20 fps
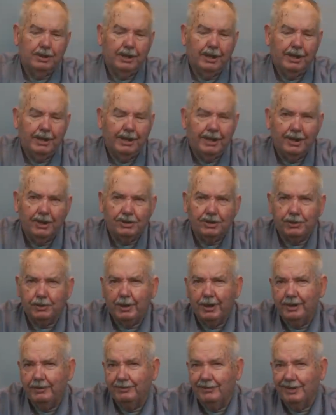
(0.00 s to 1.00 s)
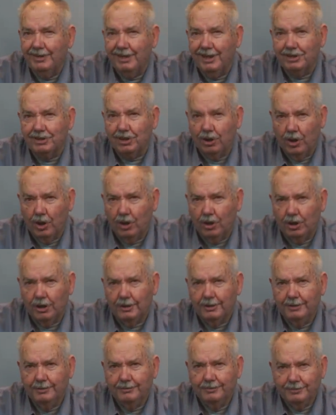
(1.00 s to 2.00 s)
in a history this
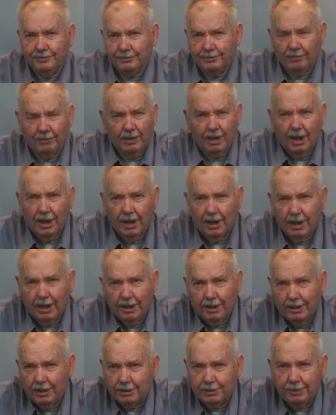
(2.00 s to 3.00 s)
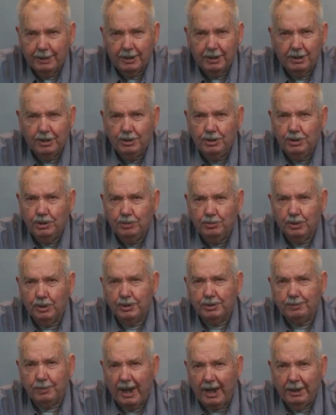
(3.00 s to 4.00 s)
long, there's been
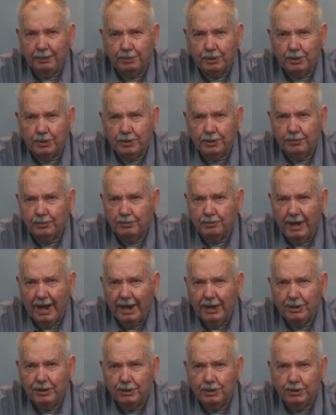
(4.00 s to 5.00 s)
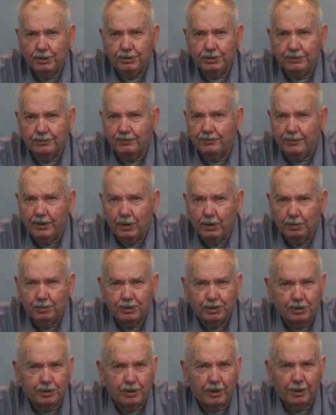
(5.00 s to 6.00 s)
numerous paper manuals, film
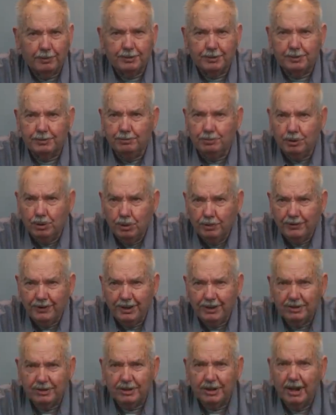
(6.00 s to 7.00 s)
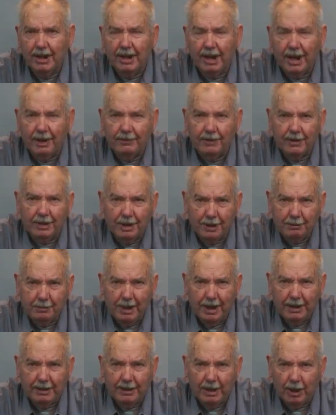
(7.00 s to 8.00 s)
strips, movies, everything
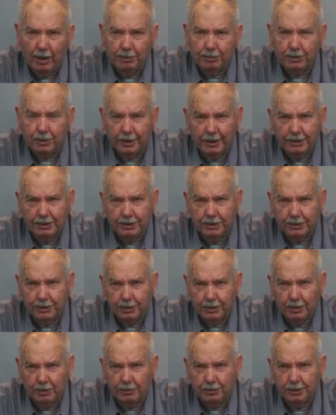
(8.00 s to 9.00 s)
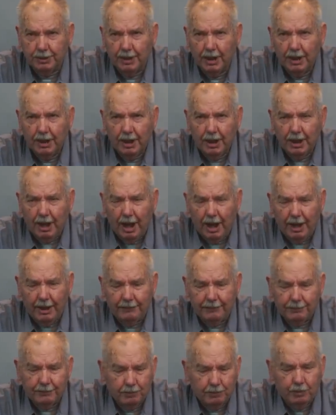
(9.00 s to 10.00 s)
made to help train the troops.
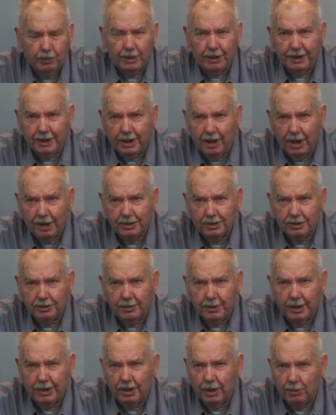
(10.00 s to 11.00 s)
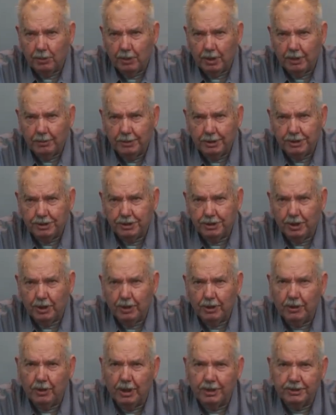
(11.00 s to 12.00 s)
I've really concentrated on what I'm going to show
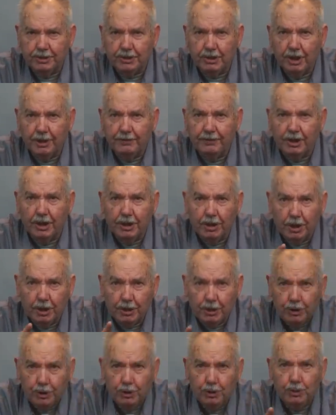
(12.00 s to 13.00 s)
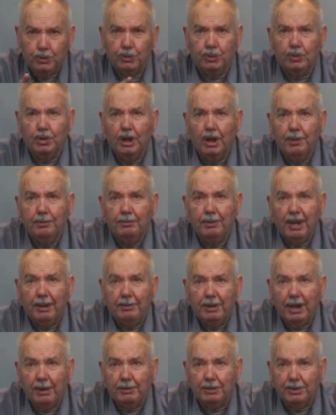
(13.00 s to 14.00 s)
you on stuff that you may
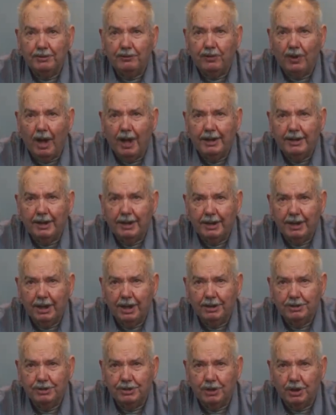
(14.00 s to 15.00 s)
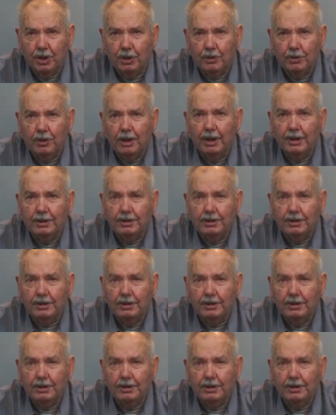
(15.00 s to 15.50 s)
be able to find at a gun show